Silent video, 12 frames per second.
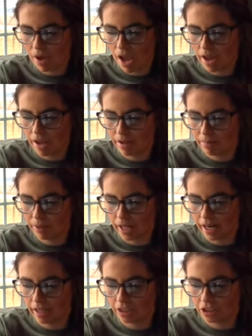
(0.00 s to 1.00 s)
I
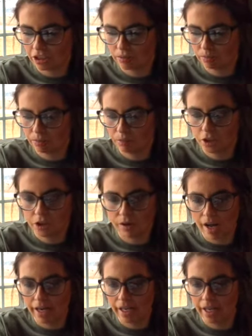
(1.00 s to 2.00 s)
plan on just
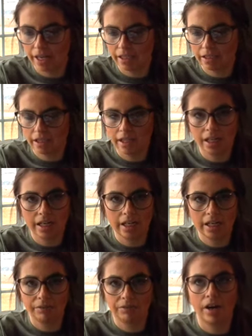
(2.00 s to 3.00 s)
shredding it,
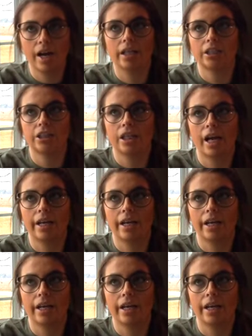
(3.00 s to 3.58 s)
eating it fresh.